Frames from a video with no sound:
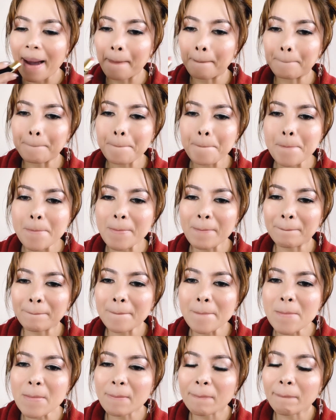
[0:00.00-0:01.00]
because it
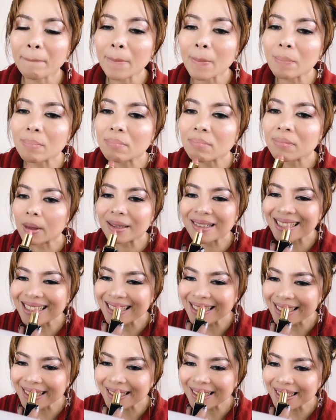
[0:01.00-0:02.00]
tends to get dry
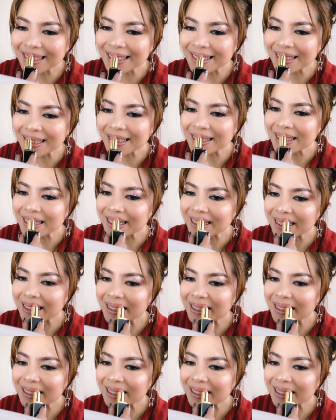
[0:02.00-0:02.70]
and flaky,